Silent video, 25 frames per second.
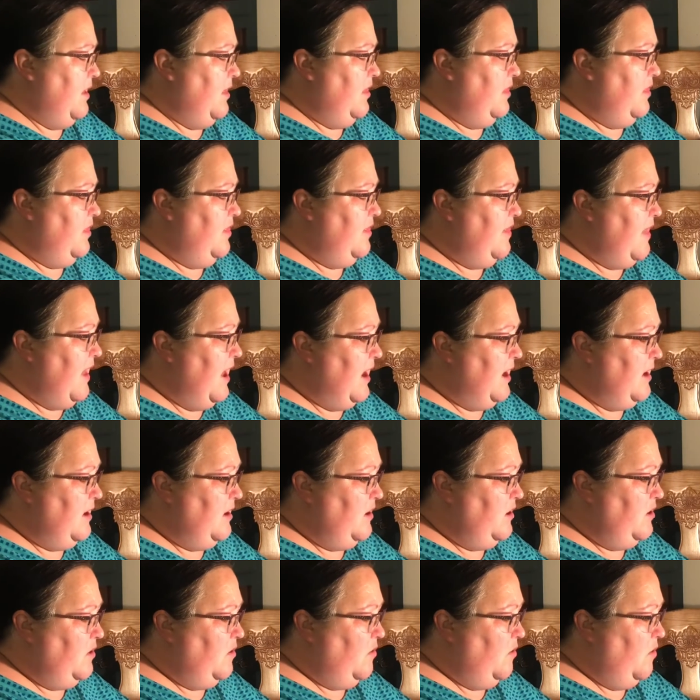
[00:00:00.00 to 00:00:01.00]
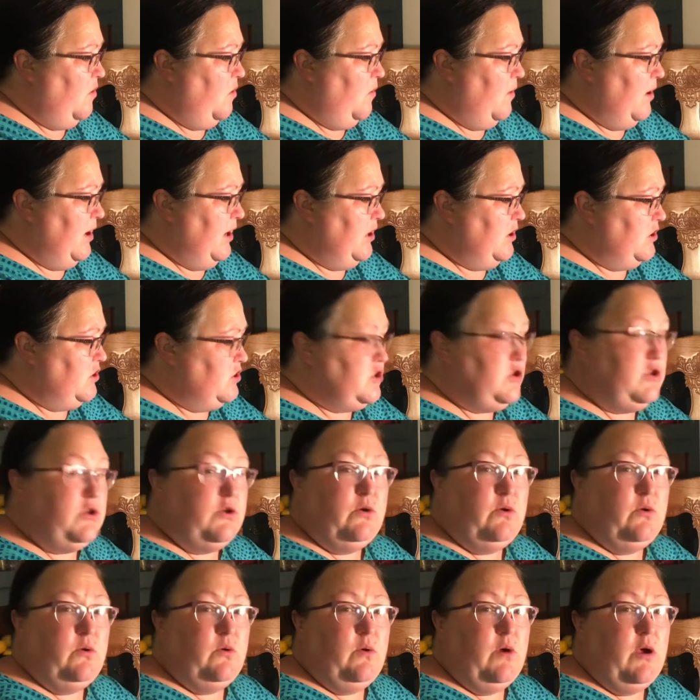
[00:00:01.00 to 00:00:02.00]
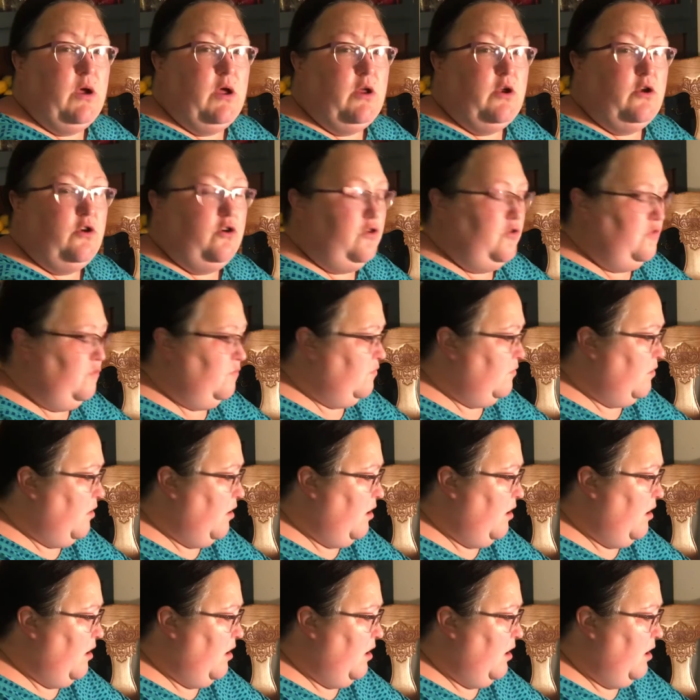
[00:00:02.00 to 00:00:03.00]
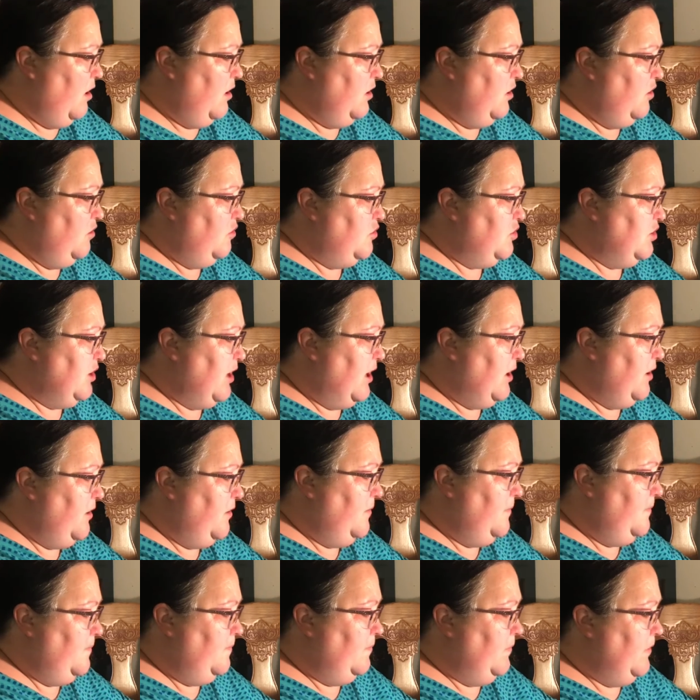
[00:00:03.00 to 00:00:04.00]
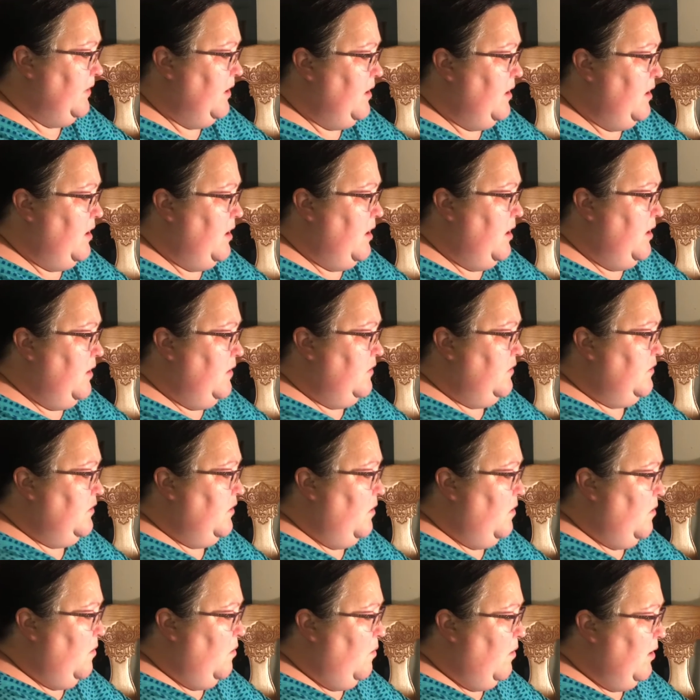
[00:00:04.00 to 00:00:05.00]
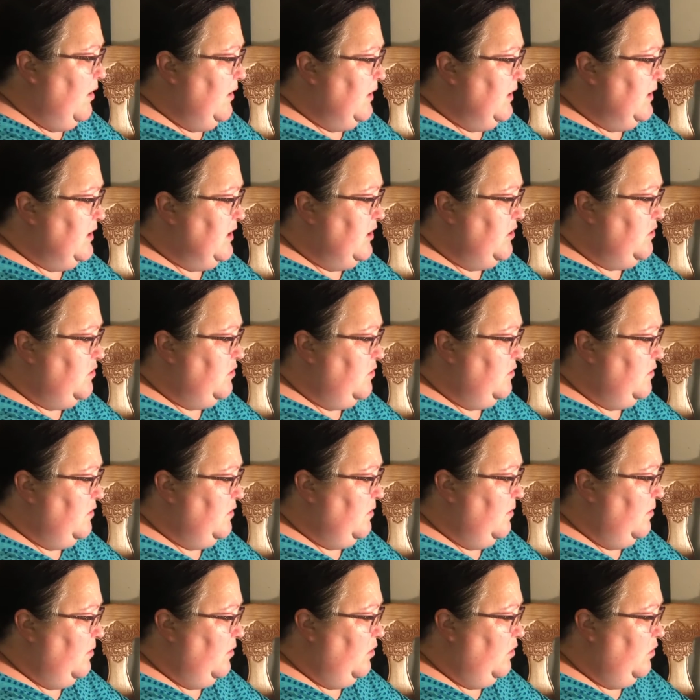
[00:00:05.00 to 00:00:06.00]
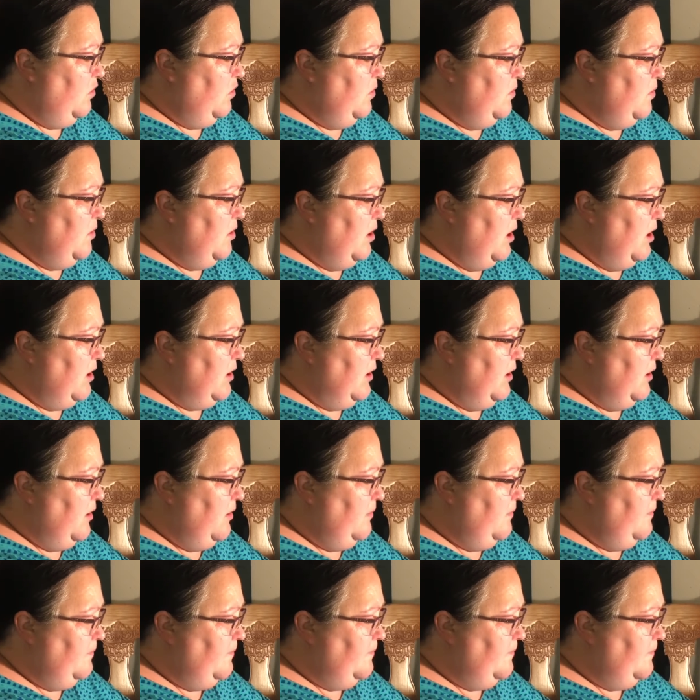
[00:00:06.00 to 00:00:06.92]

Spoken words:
Then you're going to draw your shadow. So once the teachers glue it on there,